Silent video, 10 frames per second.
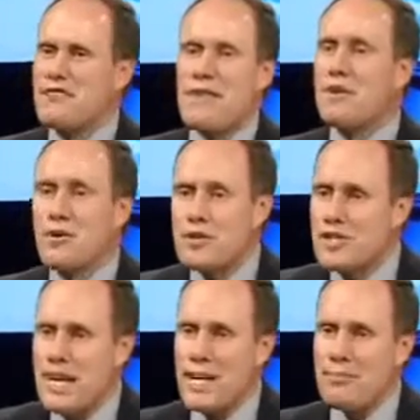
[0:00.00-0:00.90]

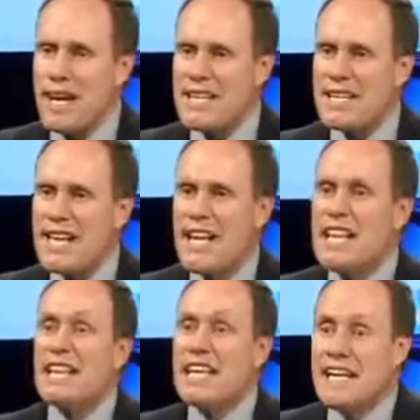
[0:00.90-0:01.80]
revolution taking place,
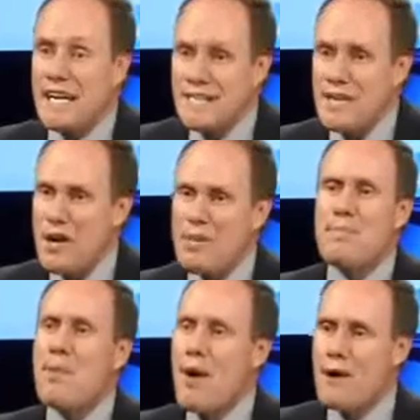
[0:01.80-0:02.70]
lead it. Be
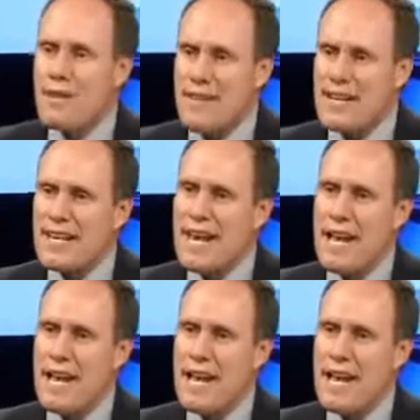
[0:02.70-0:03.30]
part of it.